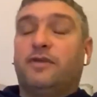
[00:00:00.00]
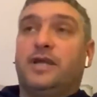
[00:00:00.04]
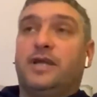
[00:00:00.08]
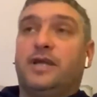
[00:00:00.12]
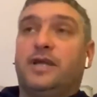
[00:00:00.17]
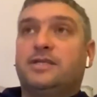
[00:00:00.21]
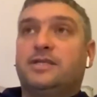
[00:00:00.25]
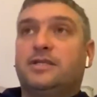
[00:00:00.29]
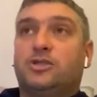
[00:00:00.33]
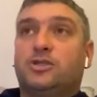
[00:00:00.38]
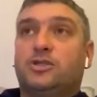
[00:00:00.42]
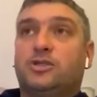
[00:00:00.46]

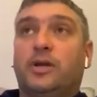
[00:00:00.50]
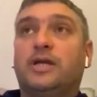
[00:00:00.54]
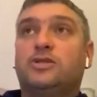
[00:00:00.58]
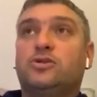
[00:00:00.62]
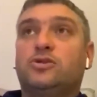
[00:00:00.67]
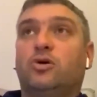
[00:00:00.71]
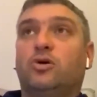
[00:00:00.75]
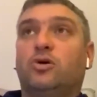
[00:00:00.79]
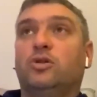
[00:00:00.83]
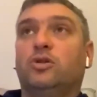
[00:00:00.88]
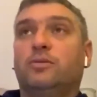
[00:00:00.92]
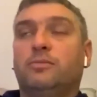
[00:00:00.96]
And so I
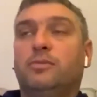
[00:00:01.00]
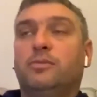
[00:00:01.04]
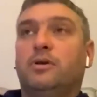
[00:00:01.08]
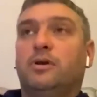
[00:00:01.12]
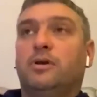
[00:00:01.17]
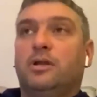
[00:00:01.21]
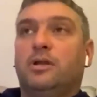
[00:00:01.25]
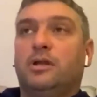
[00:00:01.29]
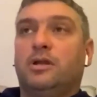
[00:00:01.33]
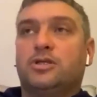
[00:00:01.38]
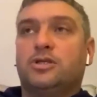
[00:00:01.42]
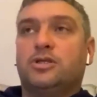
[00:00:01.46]
told him
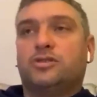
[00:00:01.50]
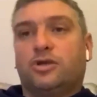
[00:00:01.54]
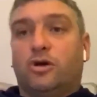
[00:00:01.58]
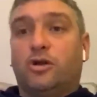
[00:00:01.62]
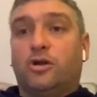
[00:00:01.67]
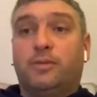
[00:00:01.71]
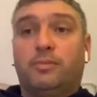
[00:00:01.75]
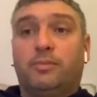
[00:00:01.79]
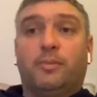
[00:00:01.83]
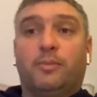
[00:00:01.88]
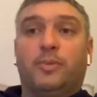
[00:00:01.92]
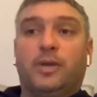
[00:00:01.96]
a
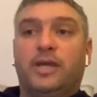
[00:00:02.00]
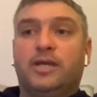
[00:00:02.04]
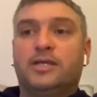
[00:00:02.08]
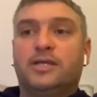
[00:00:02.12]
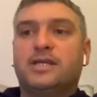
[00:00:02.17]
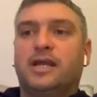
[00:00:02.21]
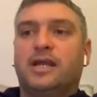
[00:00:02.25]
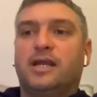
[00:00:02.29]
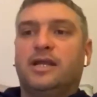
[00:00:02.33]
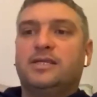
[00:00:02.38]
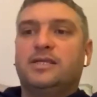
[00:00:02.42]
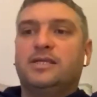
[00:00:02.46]
story about Peter
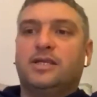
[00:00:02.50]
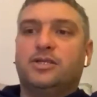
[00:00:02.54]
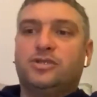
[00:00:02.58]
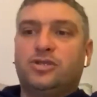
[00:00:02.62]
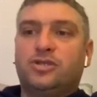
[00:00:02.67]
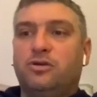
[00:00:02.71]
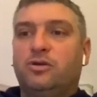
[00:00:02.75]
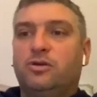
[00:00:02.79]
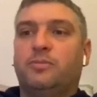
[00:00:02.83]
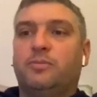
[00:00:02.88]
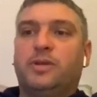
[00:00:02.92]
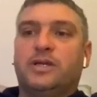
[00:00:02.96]
Taylor. He said,
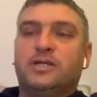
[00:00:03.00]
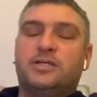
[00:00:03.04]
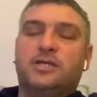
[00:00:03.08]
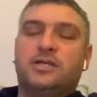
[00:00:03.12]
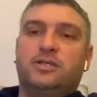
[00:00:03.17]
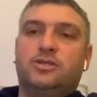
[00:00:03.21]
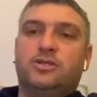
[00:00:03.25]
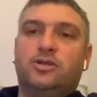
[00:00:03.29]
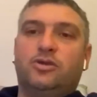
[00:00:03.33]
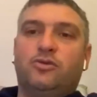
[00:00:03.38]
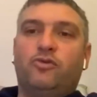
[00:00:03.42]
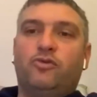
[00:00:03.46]
"You know what the best
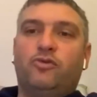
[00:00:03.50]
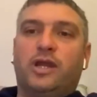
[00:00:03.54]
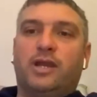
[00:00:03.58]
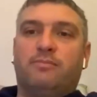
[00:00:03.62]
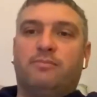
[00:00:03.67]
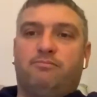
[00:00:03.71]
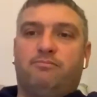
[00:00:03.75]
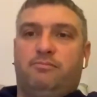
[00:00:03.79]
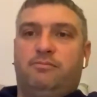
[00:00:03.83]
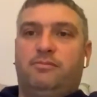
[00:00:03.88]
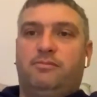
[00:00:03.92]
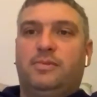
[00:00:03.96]
thing to do? Ring
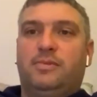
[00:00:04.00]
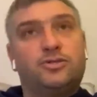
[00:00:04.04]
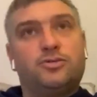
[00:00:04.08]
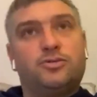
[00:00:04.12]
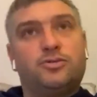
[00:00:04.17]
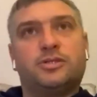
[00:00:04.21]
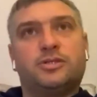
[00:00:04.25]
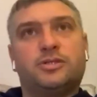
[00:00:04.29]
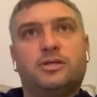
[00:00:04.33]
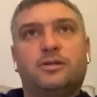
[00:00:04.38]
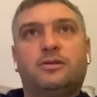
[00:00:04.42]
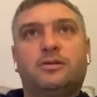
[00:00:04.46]
him."
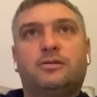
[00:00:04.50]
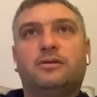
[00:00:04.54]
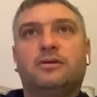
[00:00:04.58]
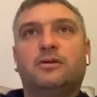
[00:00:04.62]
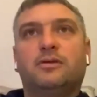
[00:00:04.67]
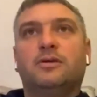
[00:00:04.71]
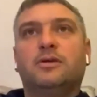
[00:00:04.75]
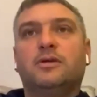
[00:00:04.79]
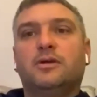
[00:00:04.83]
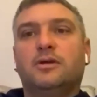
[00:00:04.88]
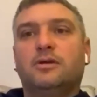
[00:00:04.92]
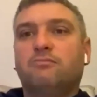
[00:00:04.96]
So I said,
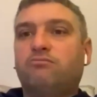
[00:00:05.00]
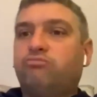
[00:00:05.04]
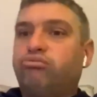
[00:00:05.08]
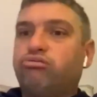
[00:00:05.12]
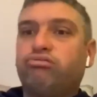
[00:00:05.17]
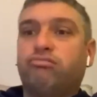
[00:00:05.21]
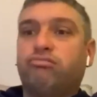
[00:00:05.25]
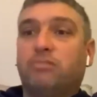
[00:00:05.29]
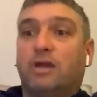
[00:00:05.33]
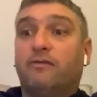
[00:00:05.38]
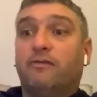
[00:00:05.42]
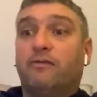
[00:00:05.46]

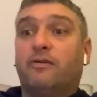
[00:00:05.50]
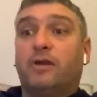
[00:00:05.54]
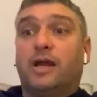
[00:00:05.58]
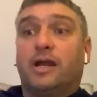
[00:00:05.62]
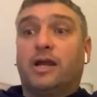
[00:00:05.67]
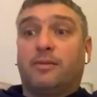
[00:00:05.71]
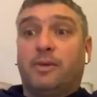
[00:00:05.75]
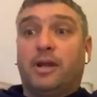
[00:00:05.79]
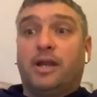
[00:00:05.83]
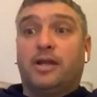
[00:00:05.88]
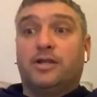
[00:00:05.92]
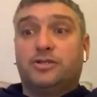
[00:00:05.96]
"Never
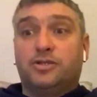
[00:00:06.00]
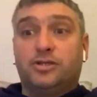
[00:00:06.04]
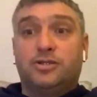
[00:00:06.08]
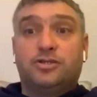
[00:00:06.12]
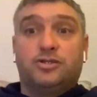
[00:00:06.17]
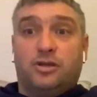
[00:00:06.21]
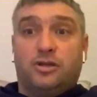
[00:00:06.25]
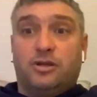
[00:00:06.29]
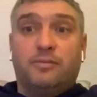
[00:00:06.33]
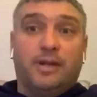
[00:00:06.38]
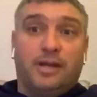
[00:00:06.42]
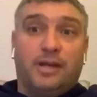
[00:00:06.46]
rang a manager."
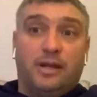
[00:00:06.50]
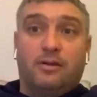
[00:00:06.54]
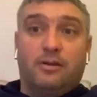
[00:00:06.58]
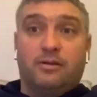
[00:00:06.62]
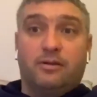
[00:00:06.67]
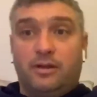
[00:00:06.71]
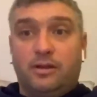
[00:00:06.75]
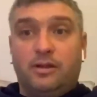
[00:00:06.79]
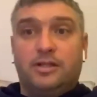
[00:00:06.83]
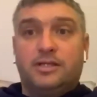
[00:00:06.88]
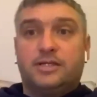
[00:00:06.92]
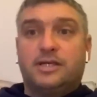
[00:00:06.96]
Do you know what I mean?
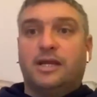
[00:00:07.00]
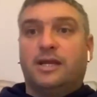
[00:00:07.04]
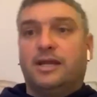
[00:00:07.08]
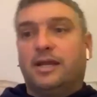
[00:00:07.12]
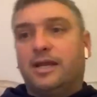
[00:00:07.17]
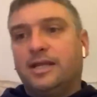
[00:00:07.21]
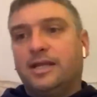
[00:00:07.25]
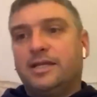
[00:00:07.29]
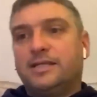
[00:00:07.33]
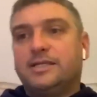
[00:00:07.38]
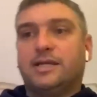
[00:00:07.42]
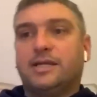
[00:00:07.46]

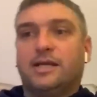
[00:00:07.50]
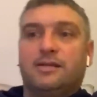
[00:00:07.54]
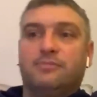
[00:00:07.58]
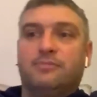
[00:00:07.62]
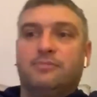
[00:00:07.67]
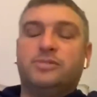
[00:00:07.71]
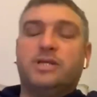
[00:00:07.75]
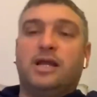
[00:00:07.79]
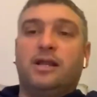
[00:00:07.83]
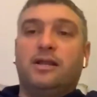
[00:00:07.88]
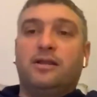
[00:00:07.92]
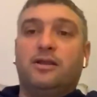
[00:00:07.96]
And he said,
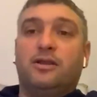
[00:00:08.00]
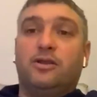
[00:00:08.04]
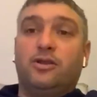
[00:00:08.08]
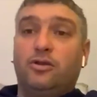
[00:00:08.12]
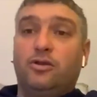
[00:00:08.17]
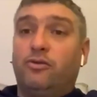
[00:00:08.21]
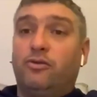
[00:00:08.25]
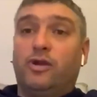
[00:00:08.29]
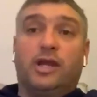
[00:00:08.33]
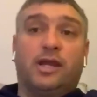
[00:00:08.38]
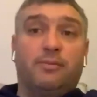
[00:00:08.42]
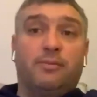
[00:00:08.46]
"I'm telling you,
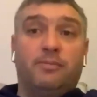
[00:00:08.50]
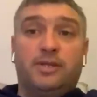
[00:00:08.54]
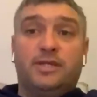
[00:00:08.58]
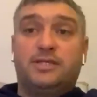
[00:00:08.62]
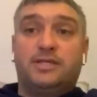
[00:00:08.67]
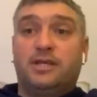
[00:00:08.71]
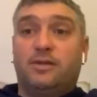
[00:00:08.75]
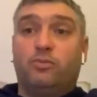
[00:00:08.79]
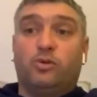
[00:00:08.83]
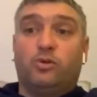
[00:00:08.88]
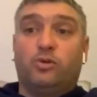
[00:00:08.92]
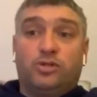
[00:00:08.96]
you ring him." He
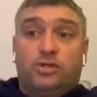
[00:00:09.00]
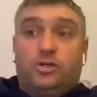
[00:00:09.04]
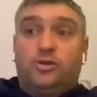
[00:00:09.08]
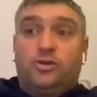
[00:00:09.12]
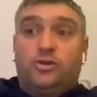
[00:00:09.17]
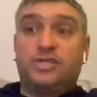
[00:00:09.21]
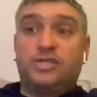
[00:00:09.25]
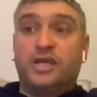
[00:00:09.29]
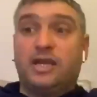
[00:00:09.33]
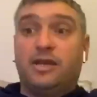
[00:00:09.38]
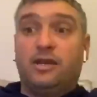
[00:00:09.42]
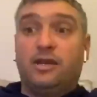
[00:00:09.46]
said, "What's he going
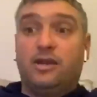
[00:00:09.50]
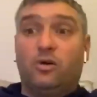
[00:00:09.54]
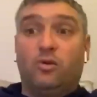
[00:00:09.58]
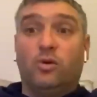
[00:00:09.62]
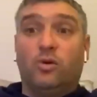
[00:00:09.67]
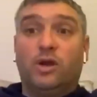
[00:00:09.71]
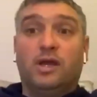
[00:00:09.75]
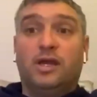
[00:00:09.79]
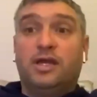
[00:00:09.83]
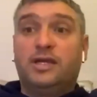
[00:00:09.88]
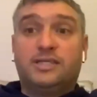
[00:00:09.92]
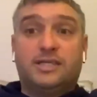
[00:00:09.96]
to say?" "No."
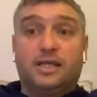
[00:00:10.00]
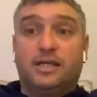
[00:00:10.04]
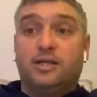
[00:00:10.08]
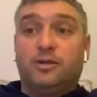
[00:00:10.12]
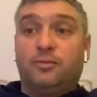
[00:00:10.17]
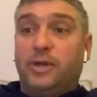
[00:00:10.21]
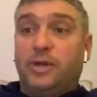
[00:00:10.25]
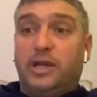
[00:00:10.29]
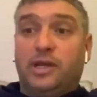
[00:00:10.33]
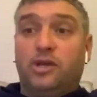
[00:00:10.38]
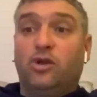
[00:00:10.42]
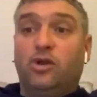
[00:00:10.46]
He said,
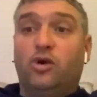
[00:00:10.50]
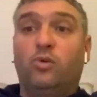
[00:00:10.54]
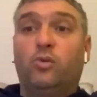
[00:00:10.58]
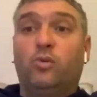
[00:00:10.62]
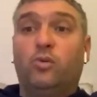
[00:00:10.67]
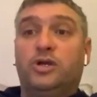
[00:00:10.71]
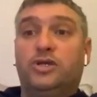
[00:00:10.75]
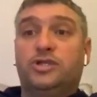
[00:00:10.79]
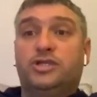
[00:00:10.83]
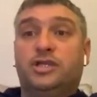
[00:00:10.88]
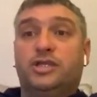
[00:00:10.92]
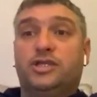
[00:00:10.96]
"You'll be in no
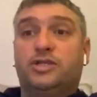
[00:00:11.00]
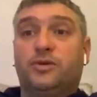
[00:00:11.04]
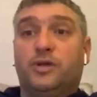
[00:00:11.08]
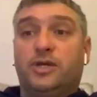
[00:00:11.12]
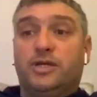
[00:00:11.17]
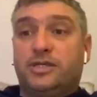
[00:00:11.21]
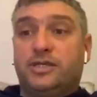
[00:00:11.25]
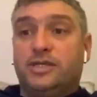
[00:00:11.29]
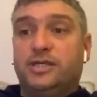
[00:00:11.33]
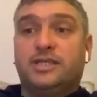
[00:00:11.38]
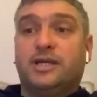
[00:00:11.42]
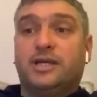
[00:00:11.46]
worse
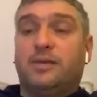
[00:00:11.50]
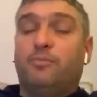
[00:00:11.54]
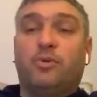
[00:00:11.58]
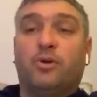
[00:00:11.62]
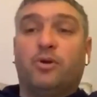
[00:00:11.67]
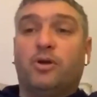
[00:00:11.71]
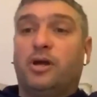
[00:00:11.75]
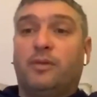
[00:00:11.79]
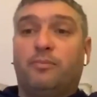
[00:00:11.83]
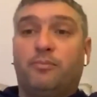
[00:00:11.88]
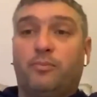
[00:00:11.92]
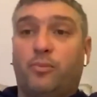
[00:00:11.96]
situation." He said,
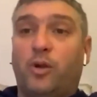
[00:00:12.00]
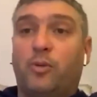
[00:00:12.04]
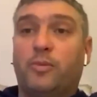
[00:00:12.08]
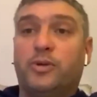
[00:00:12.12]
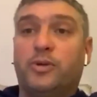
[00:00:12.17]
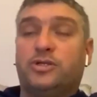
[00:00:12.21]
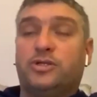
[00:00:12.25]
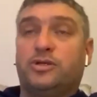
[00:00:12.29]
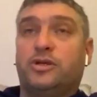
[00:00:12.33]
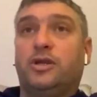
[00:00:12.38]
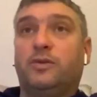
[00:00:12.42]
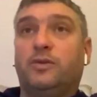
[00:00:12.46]
"But I
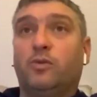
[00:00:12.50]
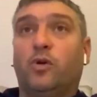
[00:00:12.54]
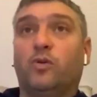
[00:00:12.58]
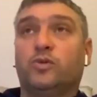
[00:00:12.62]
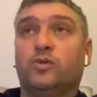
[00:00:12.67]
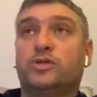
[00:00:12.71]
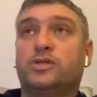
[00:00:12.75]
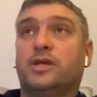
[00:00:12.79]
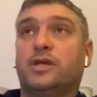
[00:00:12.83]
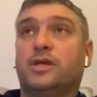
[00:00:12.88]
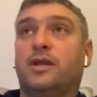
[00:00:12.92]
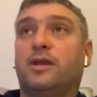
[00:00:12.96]
promise you, he
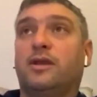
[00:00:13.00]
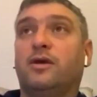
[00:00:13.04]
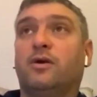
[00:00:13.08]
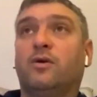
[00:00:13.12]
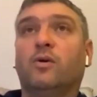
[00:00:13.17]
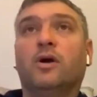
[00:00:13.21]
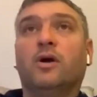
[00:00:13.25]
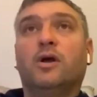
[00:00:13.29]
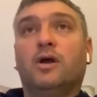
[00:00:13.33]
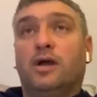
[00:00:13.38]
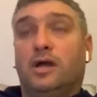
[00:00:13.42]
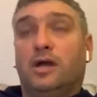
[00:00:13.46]
won't say no."
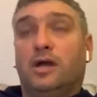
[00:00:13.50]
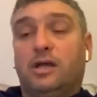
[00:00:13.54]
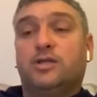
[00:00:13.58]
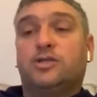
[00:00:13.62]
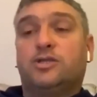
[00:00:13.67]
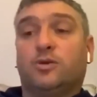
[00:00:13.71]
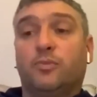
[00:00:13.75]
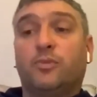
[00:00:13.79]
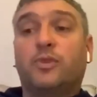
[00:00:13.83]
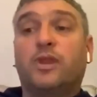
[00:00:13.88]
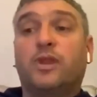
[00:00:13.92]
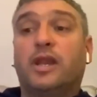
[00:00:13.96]

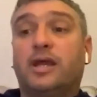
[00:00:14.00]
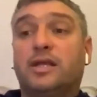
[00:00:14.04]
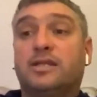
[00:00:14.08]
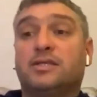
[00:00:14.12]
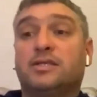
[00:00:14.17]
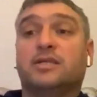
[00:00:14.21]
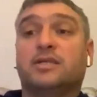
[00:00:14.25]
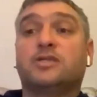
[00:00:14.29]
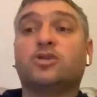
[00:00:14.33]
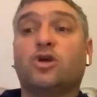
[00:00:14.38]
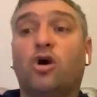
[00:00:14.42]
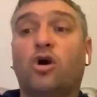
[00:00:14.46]
Something
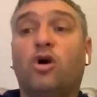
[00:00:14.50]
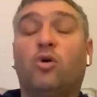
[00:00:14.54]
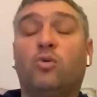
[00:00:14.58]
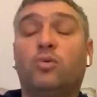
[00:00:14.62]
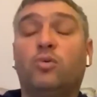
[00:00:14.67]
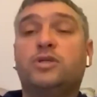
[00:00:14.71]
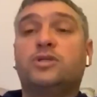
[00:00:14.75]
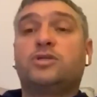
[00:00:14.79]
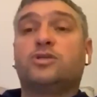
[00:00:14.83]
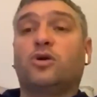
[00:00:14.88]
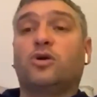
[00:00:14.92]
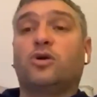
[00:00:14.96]
else that's
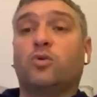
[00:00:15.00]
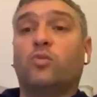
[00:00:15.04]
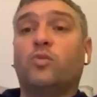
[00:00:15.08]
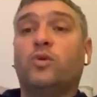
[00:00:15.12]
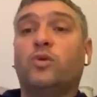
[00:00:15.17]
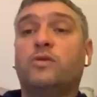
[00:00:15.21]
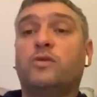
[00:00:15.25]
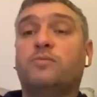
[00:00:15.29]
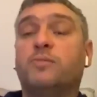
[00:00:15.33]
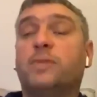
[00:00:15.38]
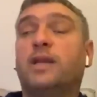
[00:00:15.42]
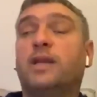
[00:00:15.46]
always stuck
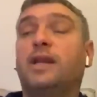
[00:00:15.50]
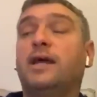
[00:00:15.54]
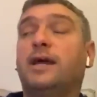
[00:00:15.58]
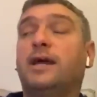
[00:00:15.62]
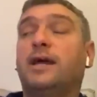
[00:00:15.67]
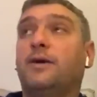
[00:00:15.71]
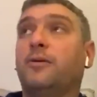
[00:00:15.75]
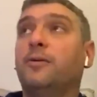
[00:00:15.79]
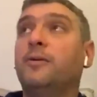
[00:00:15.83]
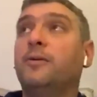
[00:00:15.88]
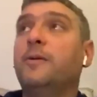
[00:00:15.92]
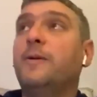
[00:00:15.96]
with me
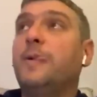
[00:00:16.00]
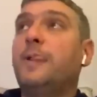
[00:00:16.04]
now.